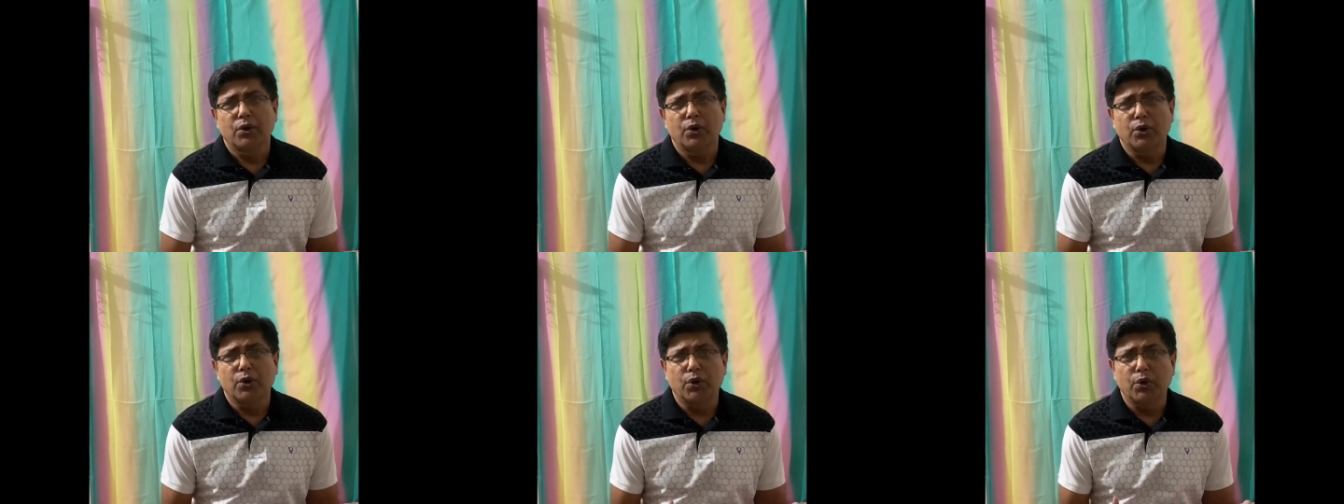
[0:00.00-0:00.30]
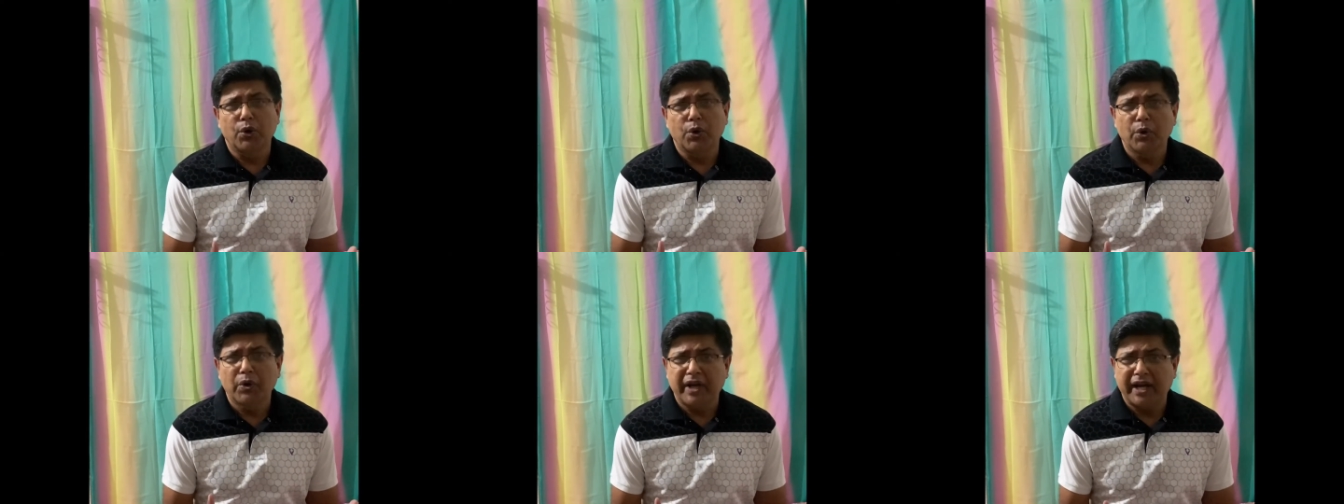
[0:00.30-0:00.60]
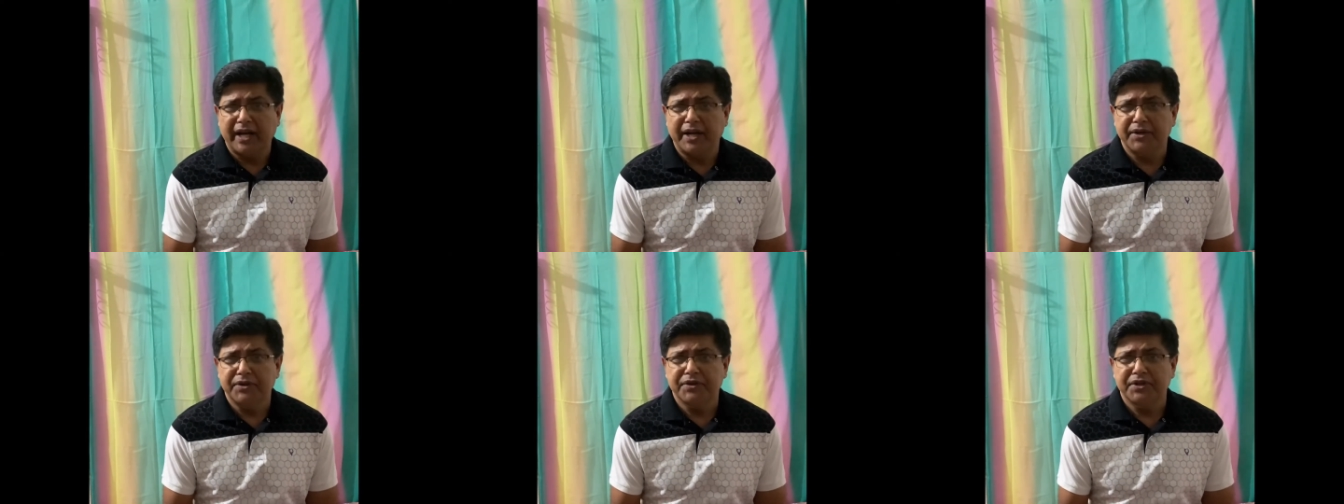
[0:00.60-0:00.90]
O.
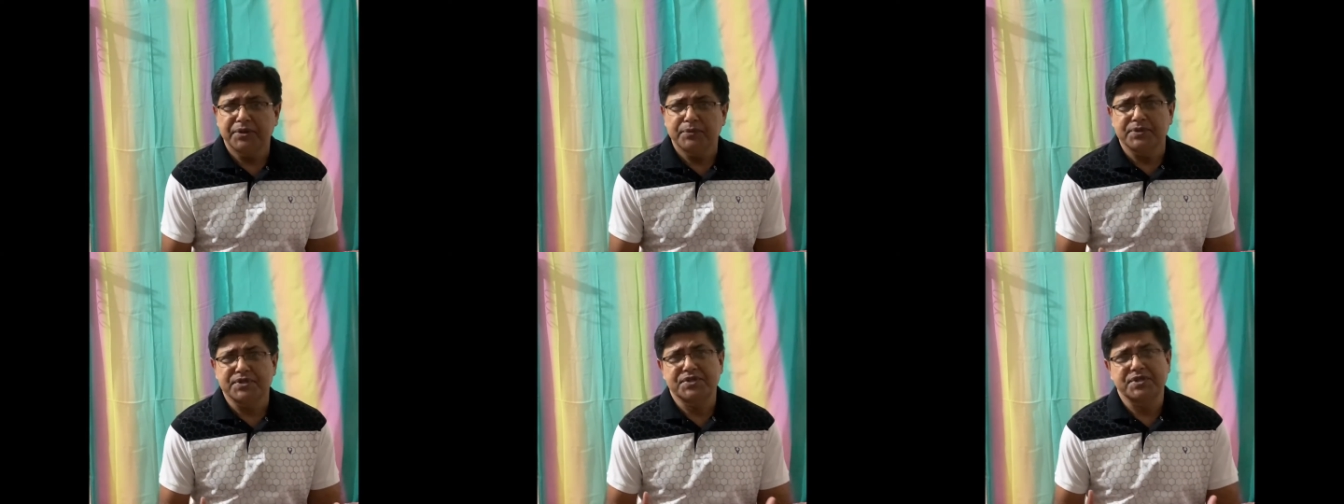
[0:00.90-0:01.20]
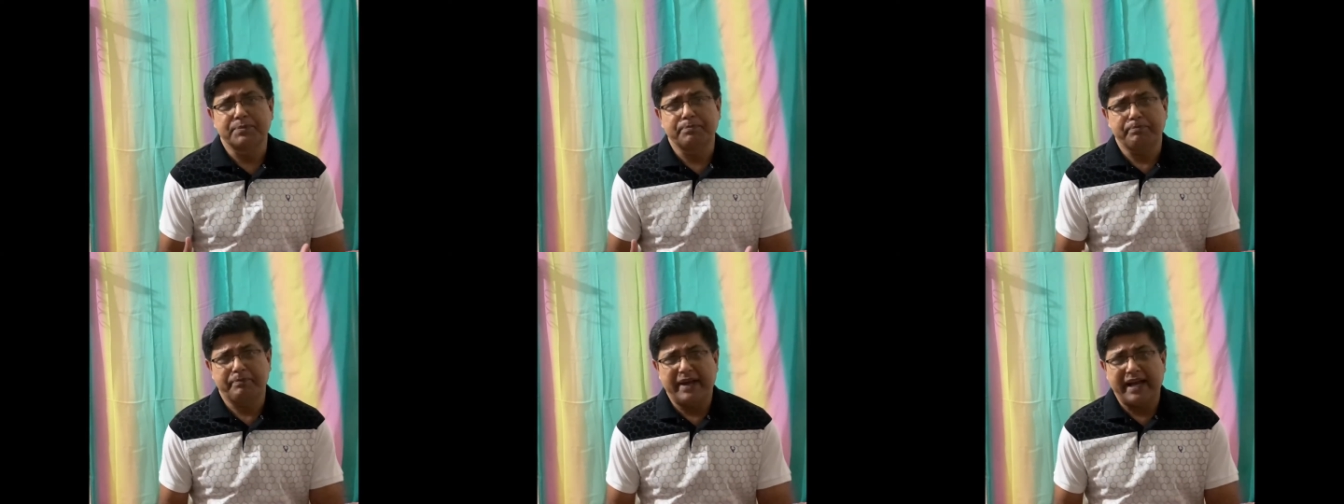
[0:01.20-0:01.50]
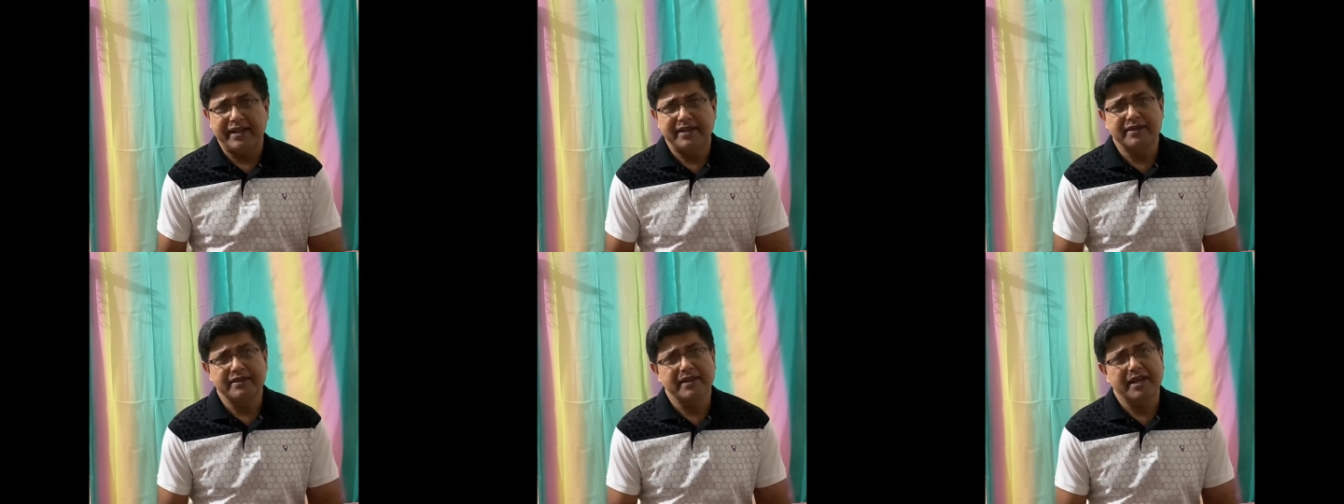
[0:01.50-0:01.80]
Henry was the
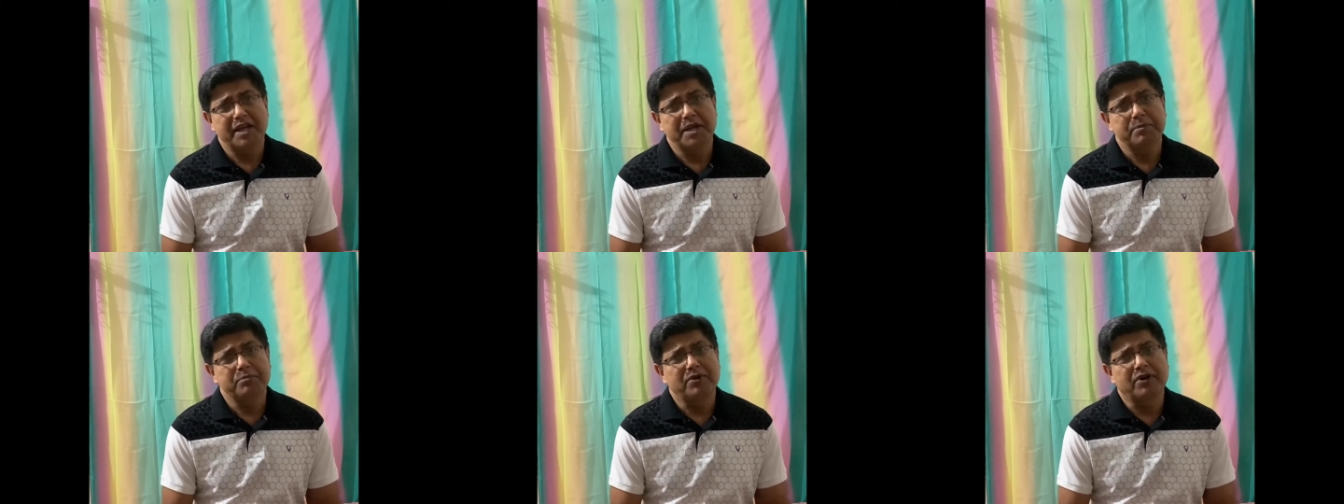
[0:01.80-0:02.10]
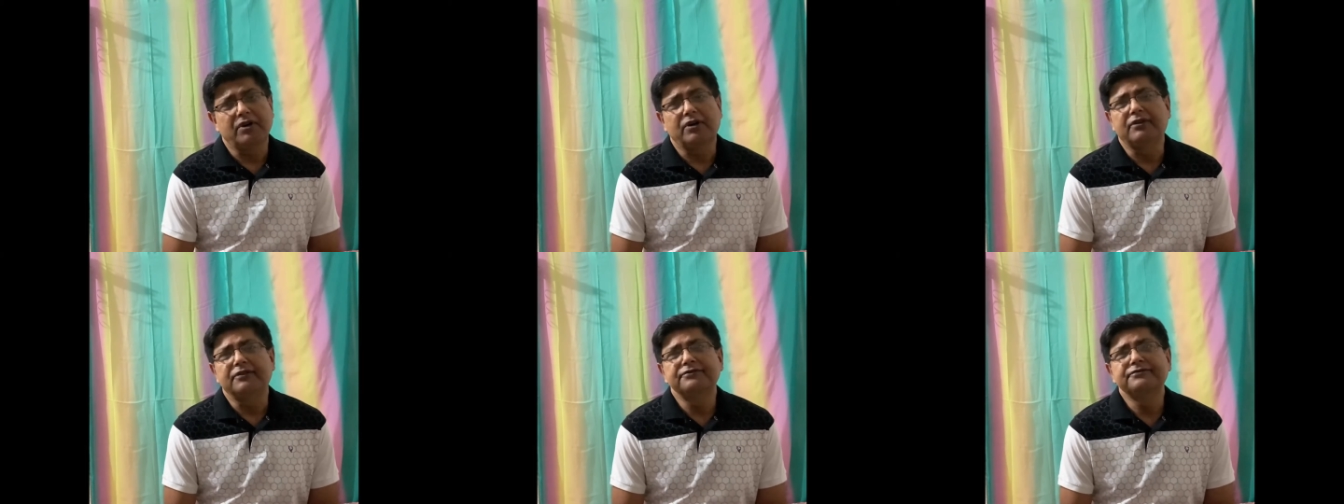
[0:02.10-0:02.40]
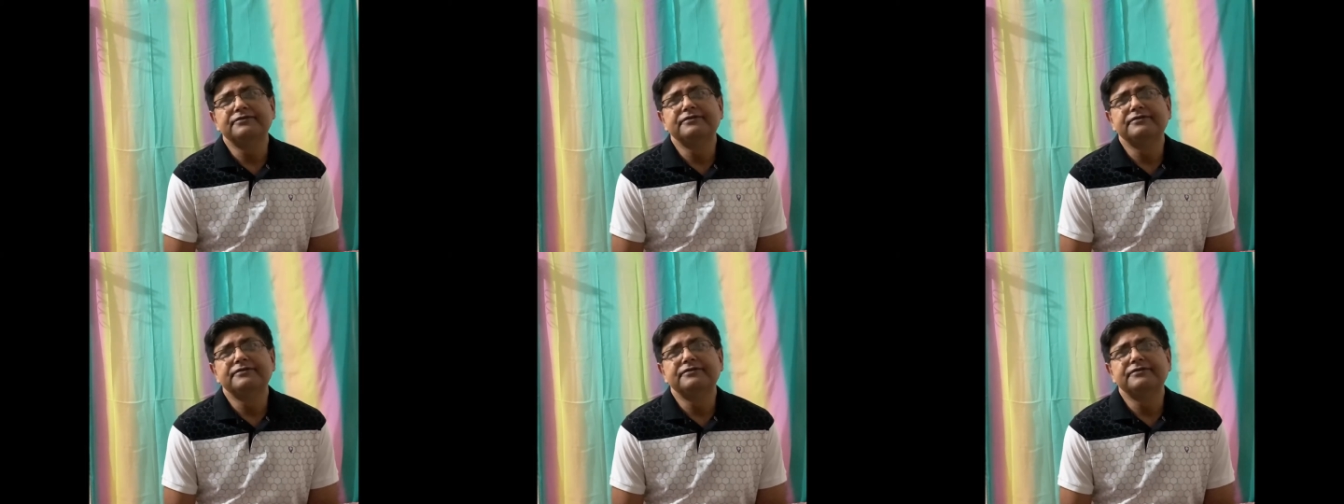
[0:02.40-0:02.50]
pen name of